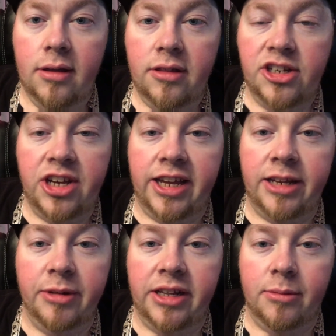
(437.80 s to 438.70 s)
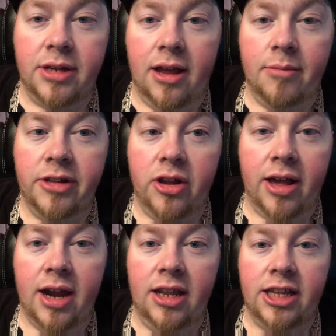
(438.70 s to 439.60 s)
This shit gets me sometimes, so I
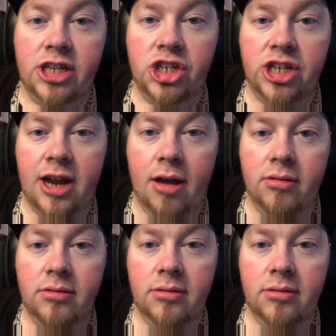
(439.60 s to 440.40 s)
gotta let this shit out.